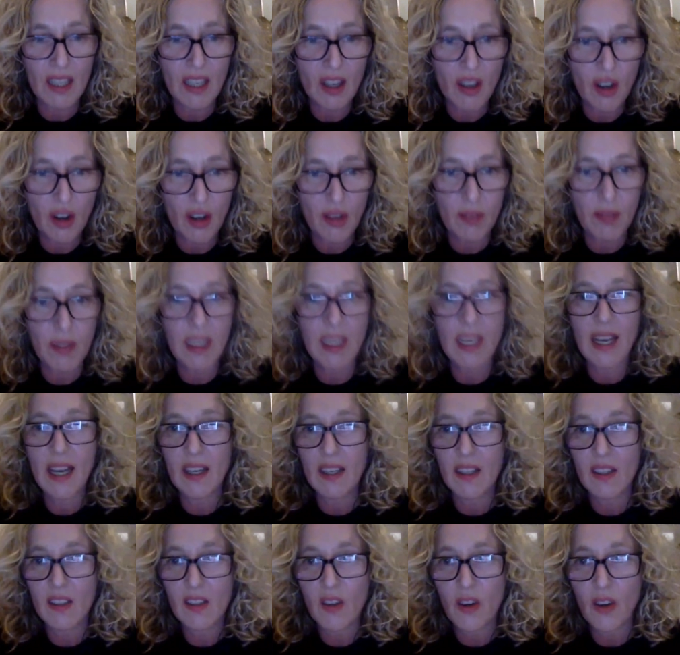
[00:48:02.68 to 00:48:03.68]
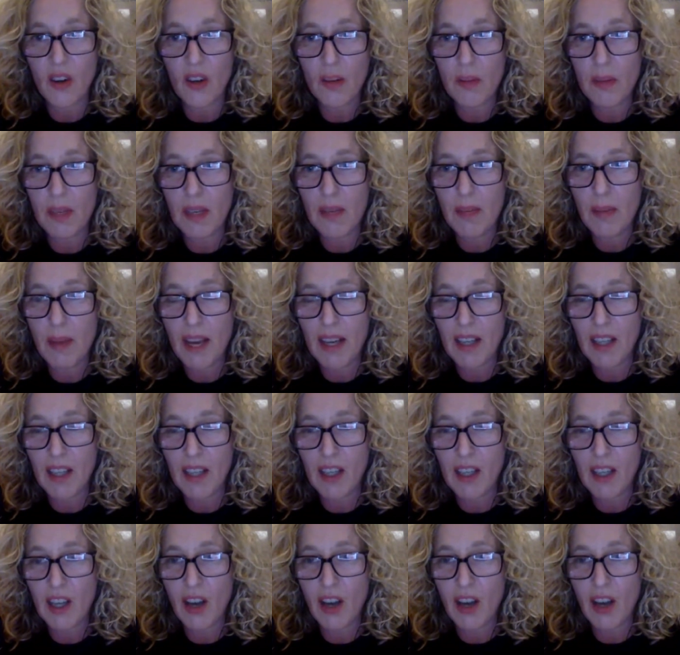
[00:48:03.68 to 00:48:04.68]
the economy, and it's going to be about
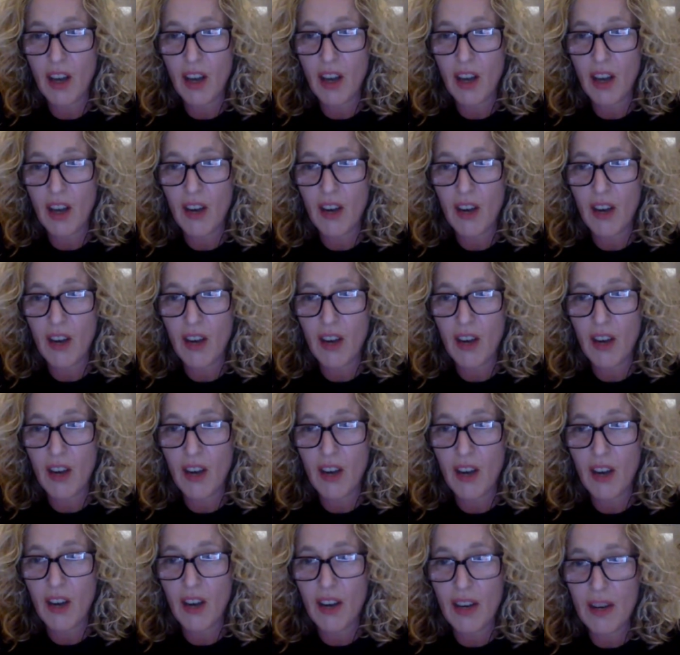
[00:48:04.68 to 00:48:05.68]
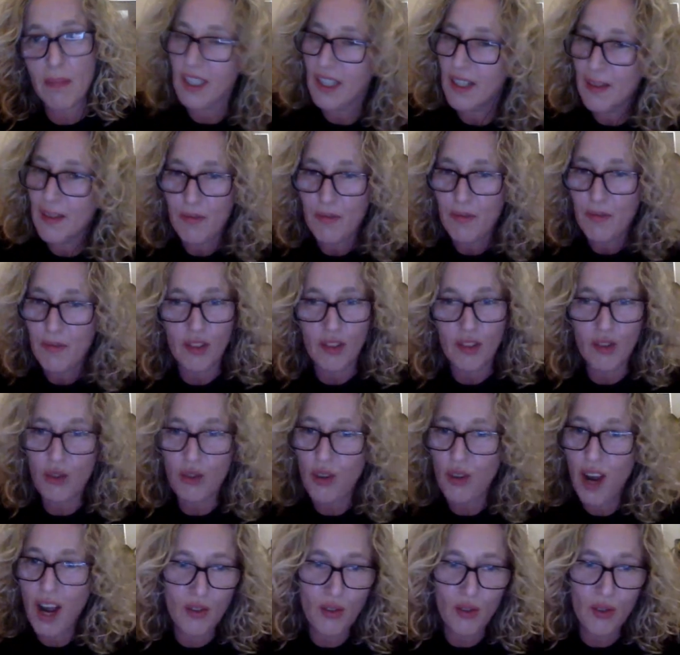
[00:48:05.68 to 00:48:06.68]
going back to the
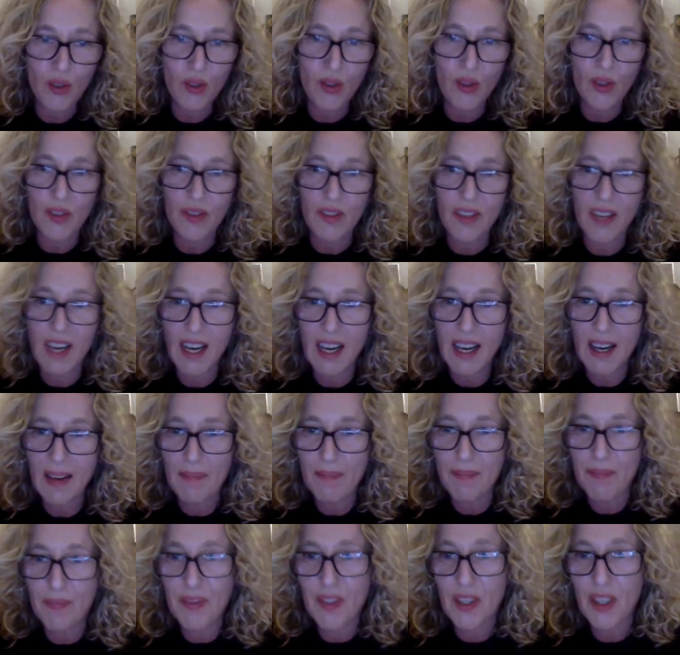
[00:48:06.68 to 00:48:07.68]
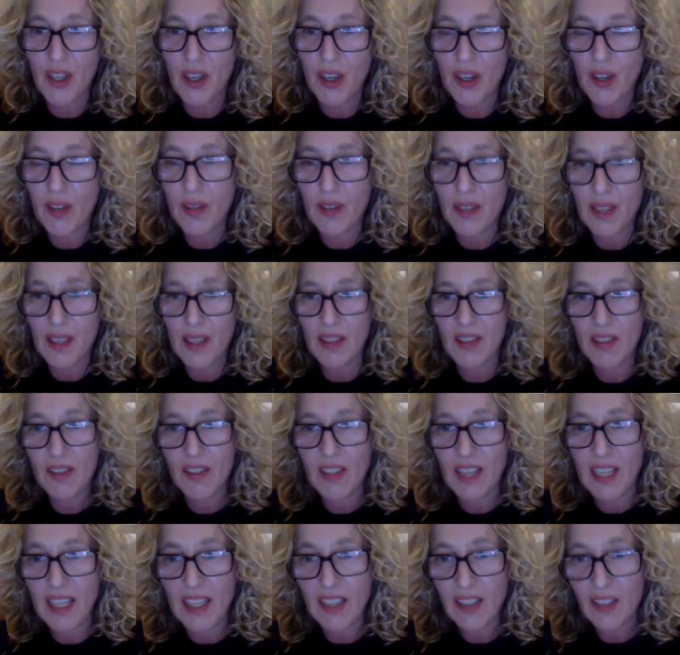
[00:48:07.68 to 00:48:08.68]
tried true, you know,
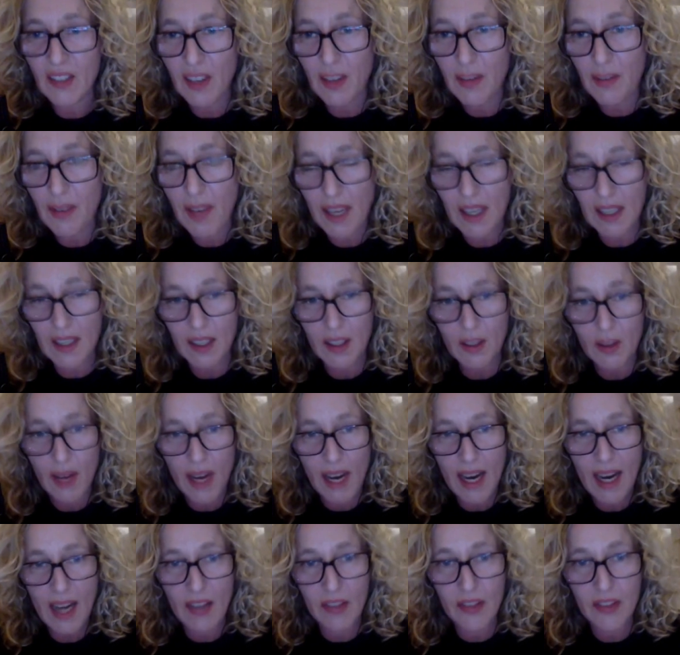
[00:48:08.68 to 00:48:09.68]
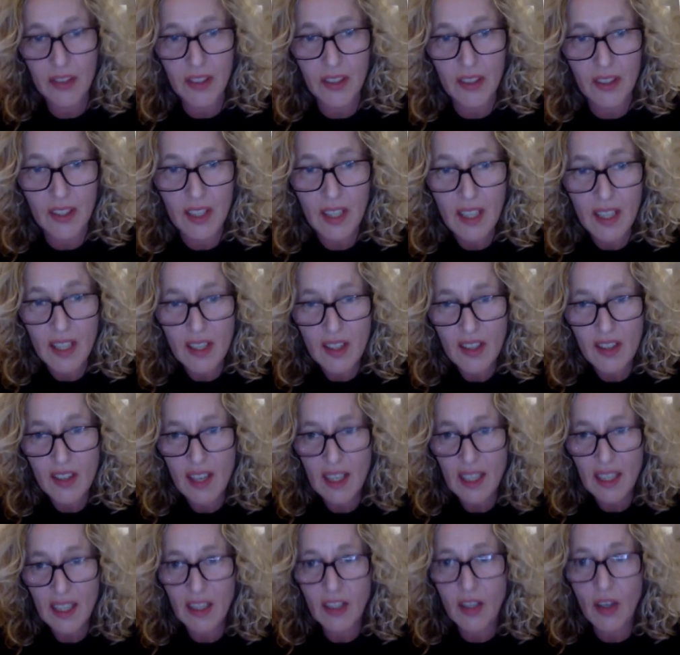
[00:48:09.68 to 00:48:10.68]
digging stuff out of the ground and
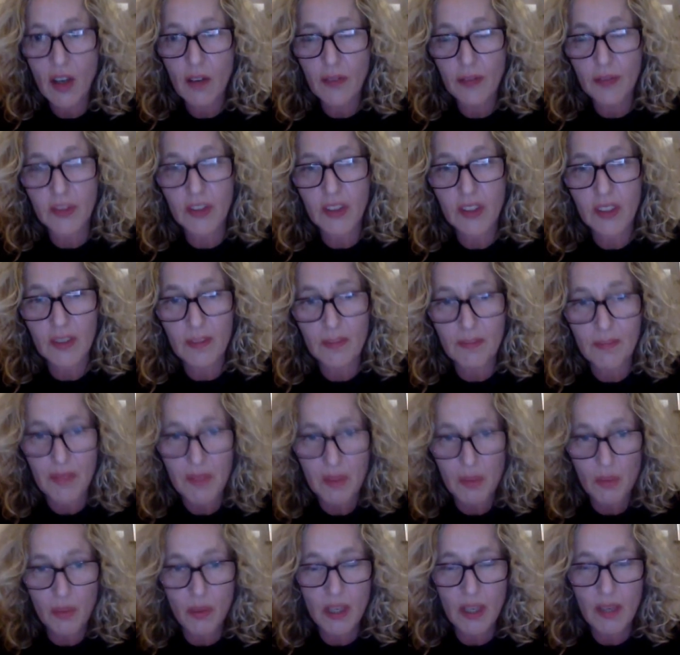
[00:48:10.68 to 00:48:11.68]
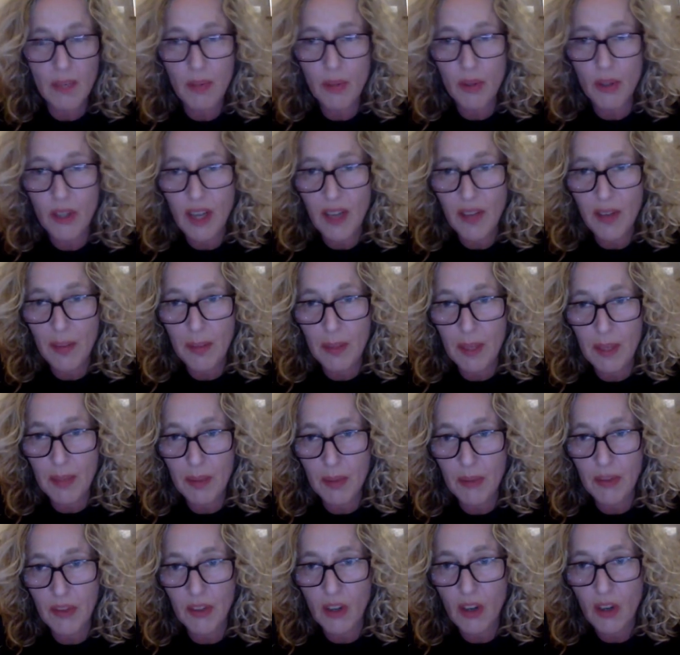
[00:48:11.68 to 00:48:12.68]
sending it off to reboot other
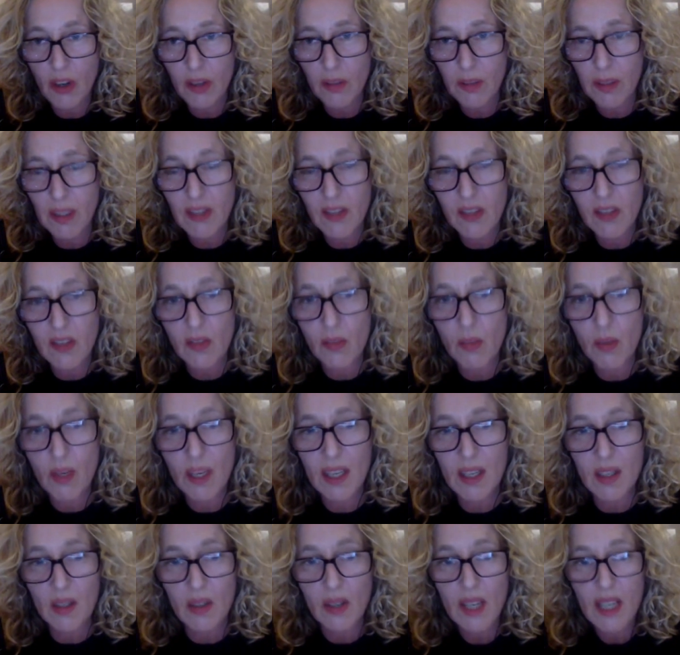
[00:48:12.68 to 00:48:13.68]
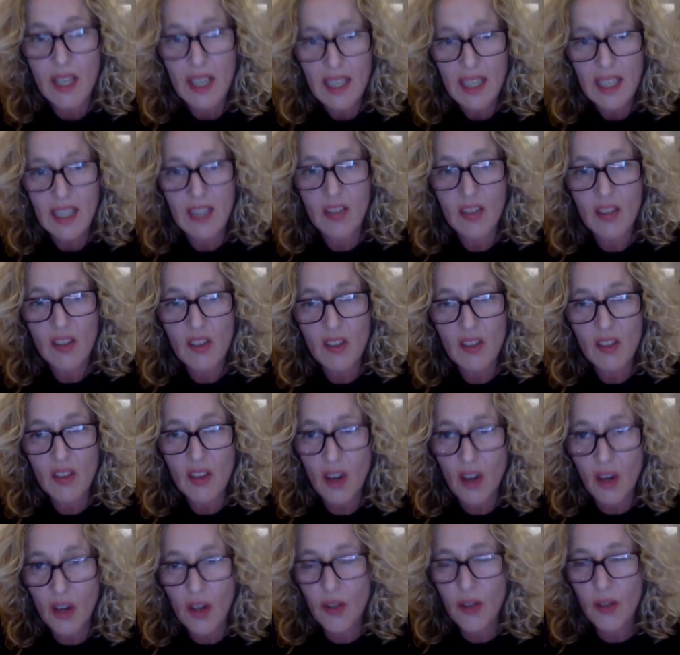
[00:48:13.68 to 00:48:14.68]
people's economies as well. It's
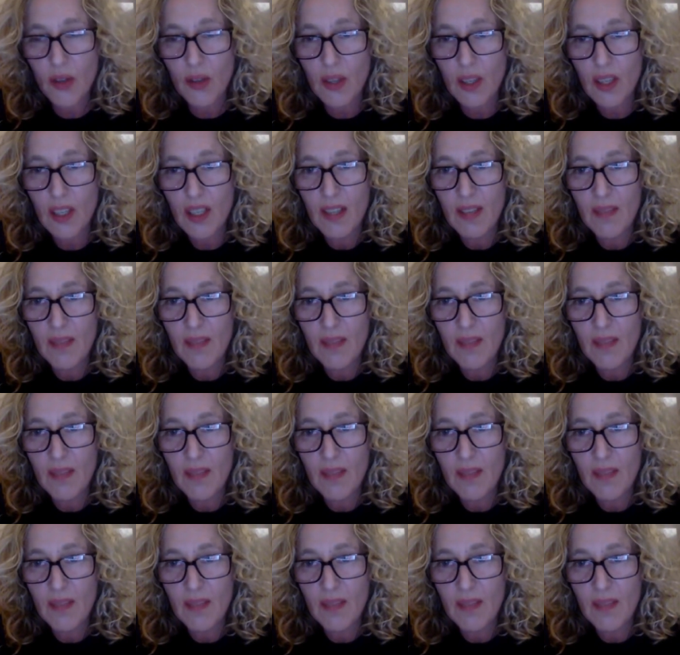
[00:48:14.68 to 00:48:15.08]
so